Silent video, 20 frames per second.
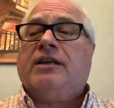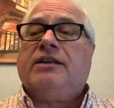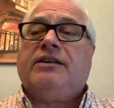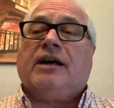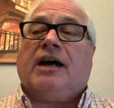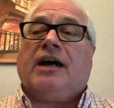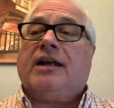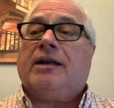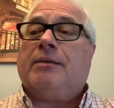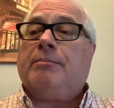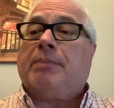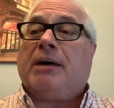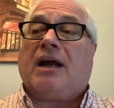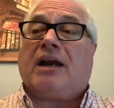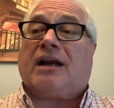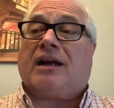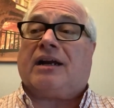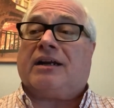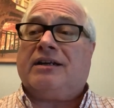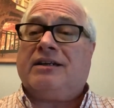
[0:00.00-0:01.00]

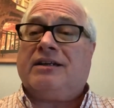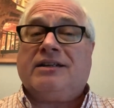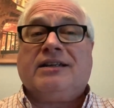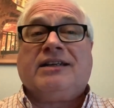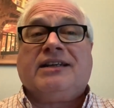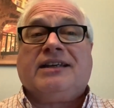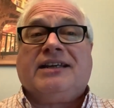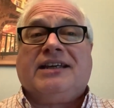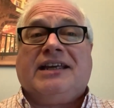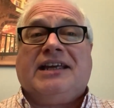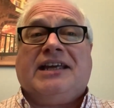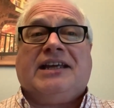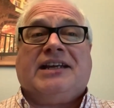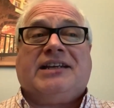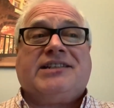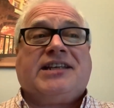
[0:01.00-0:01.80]
Dunbar in